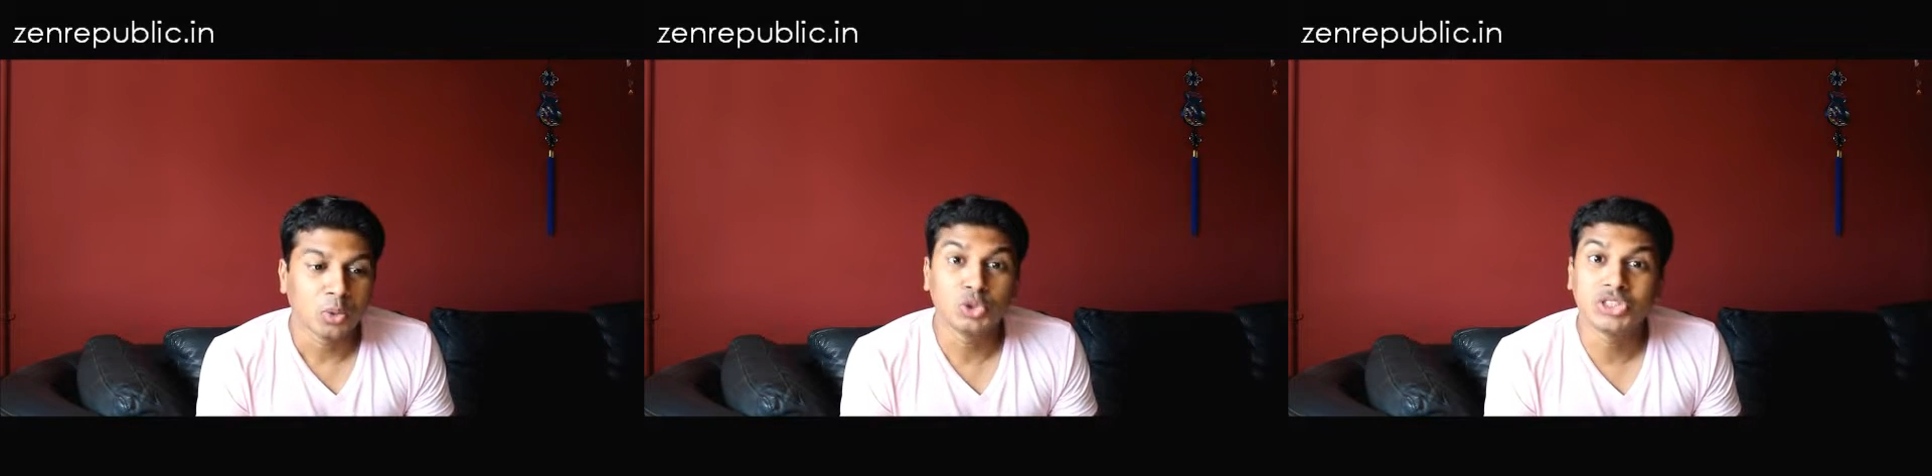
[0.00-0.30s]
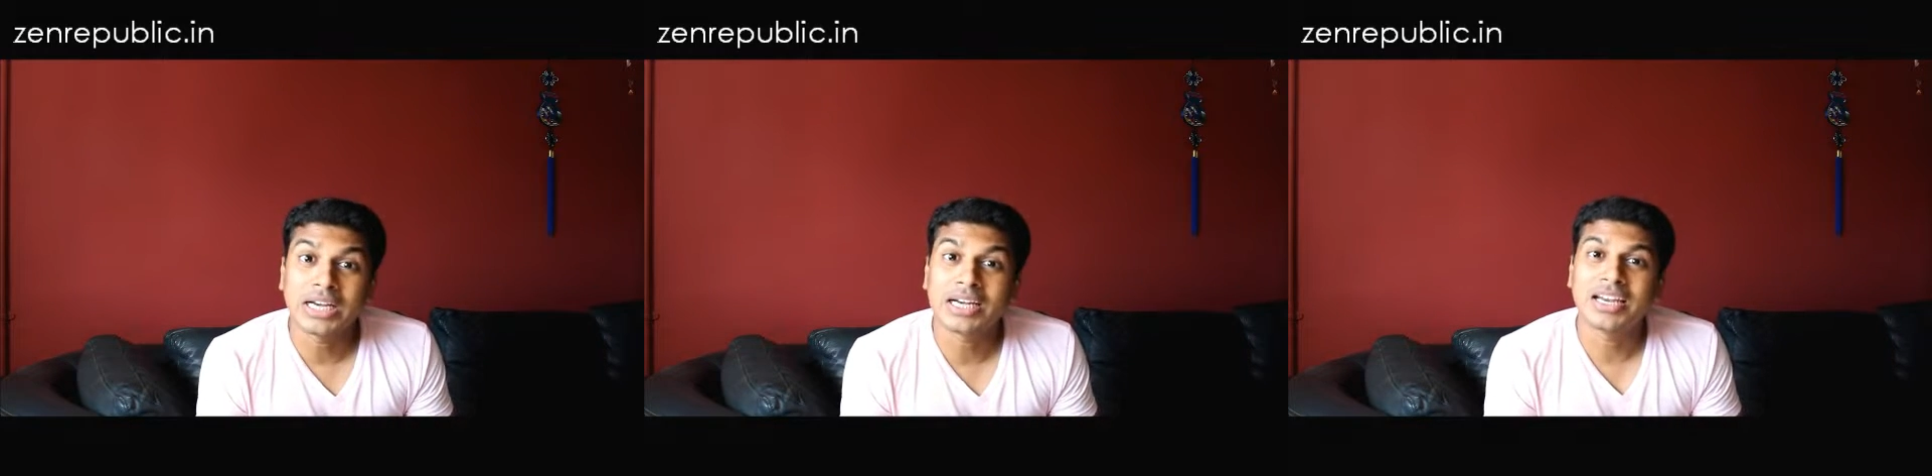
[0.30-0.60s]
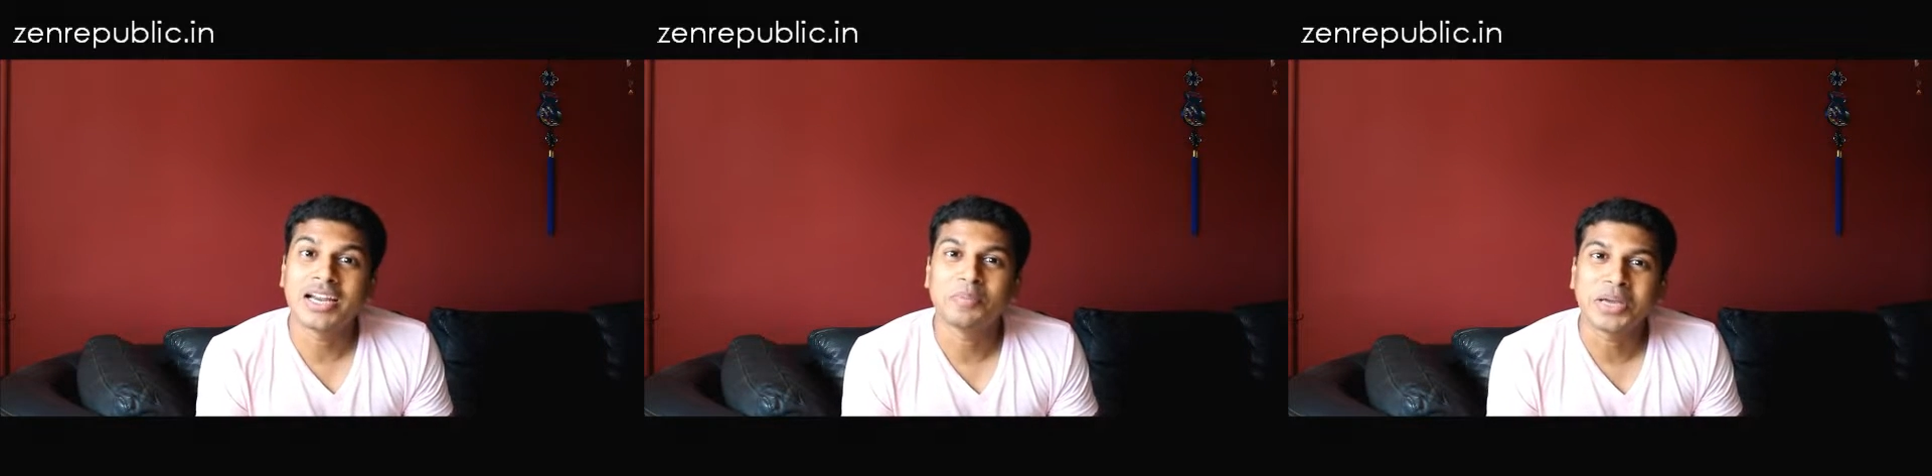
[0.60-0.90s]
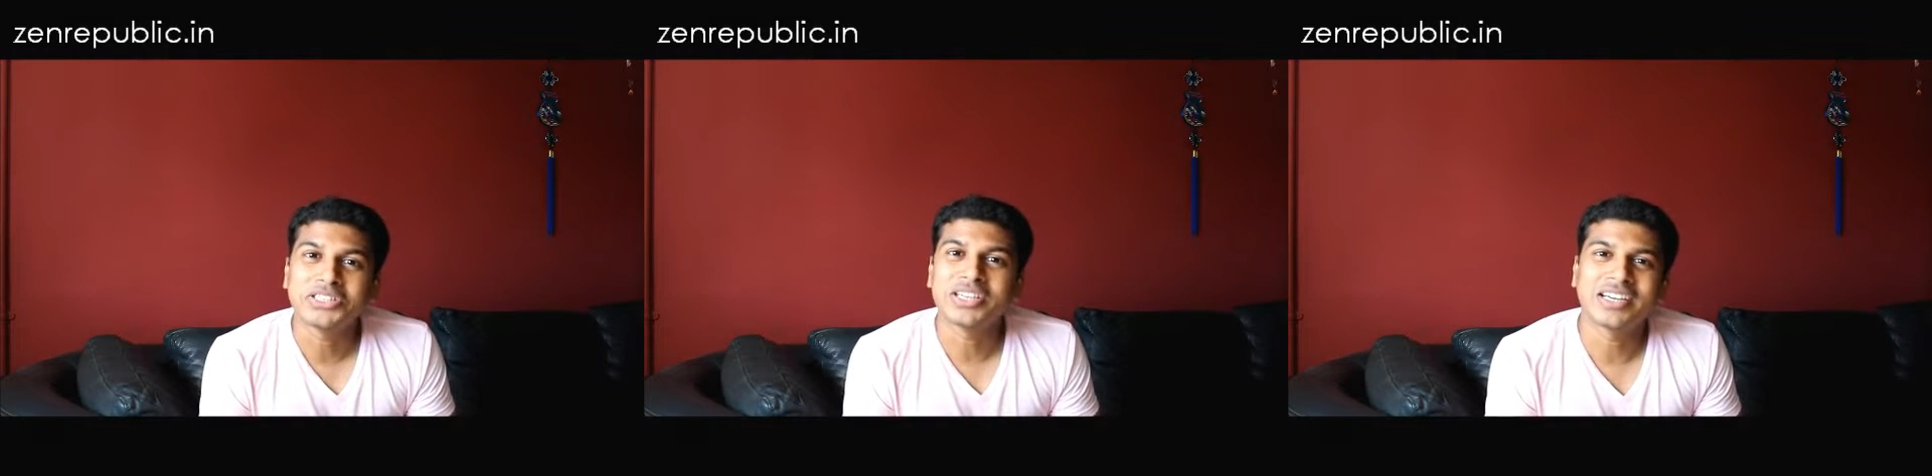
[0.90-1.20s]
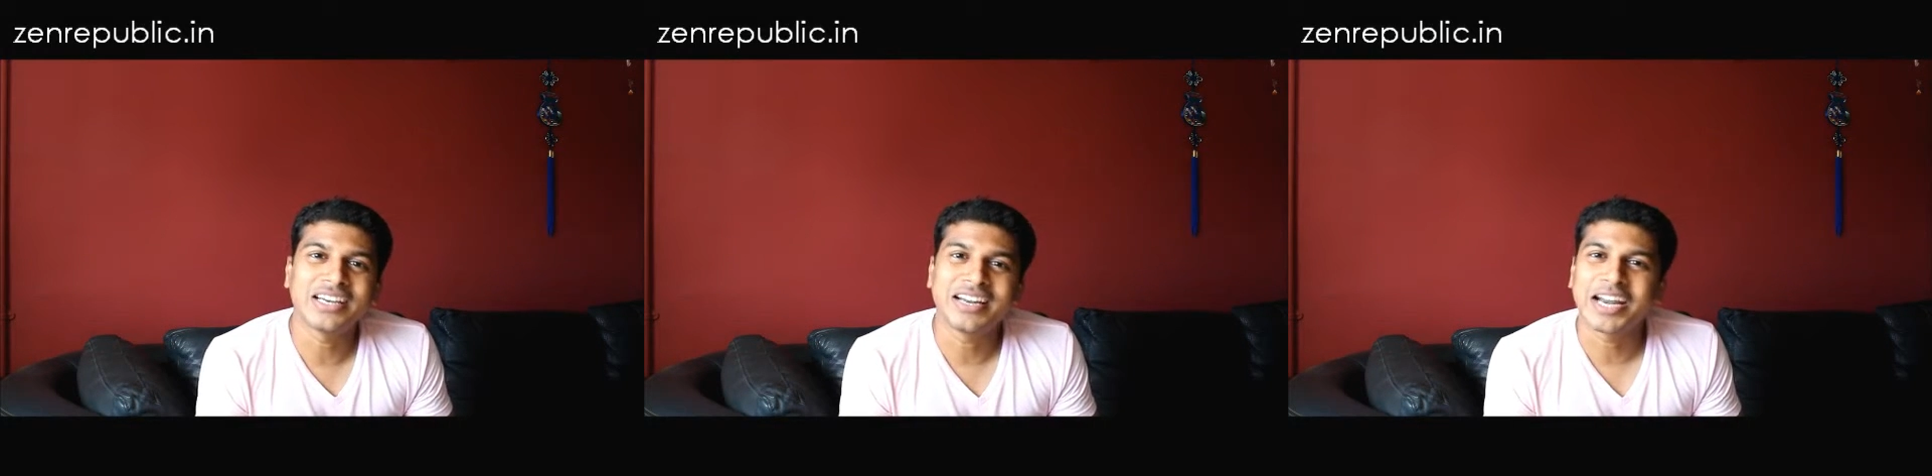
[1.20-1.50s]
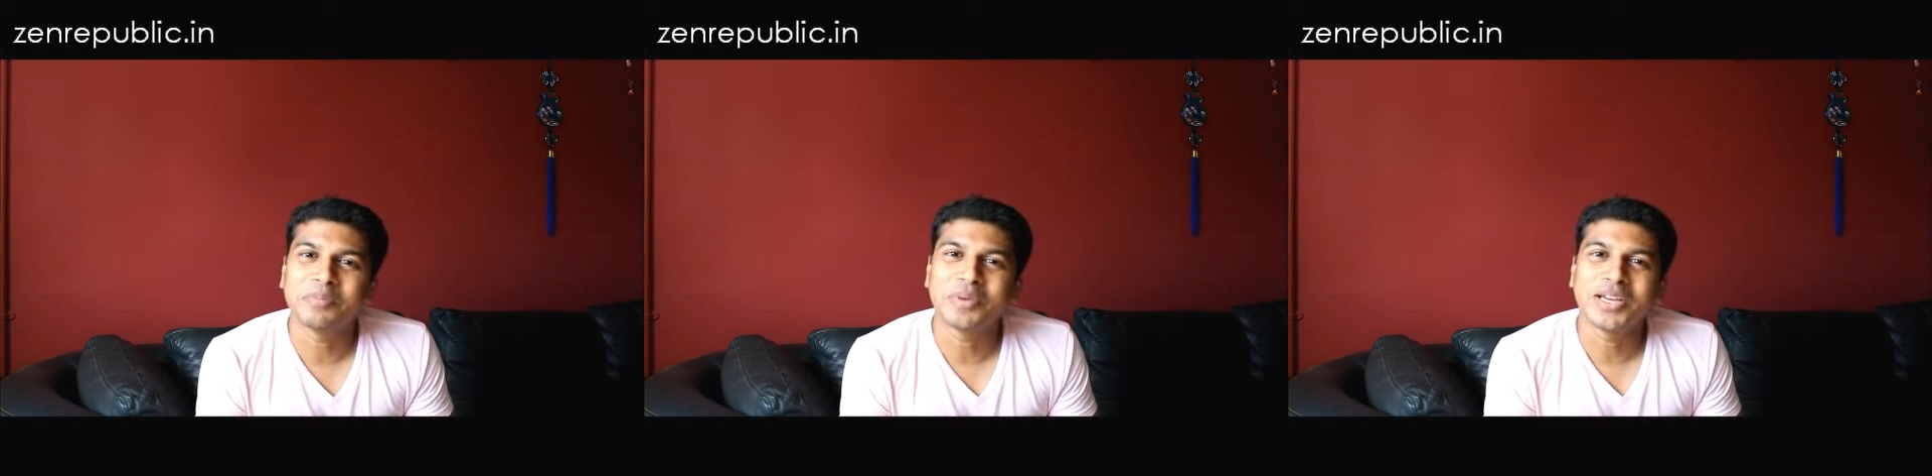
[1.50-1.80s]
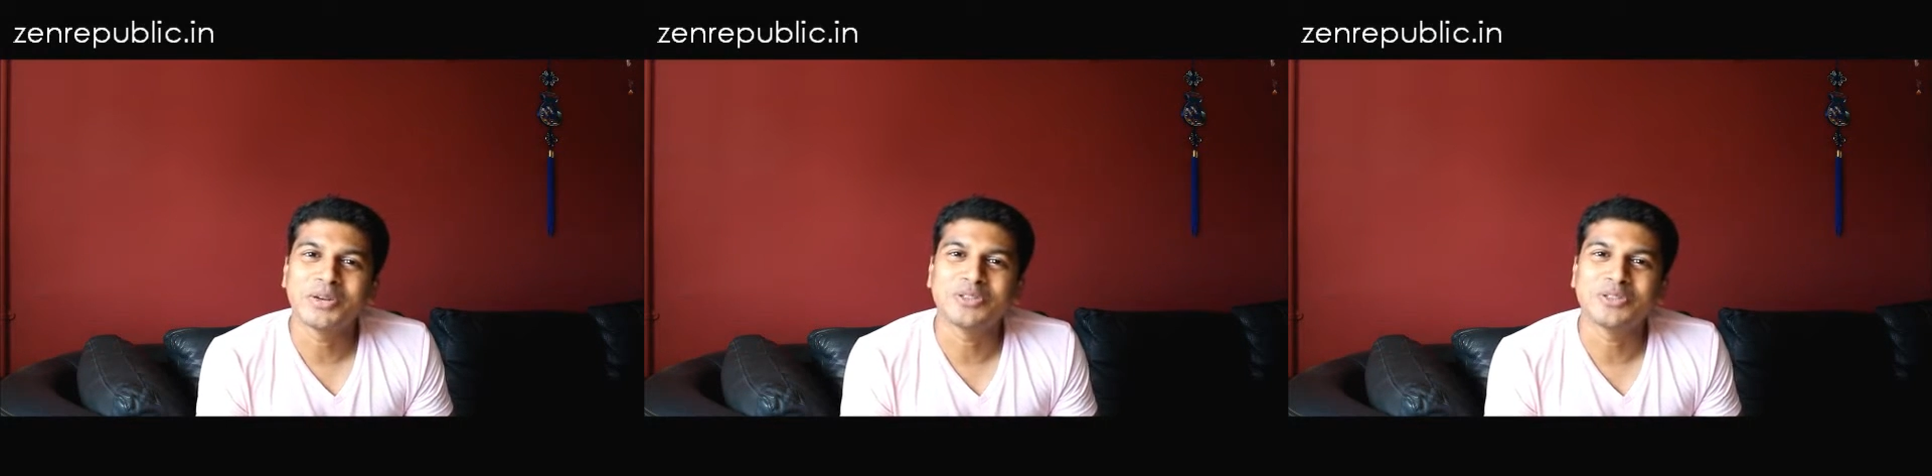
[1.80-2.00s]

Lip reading: who gently and patiently led me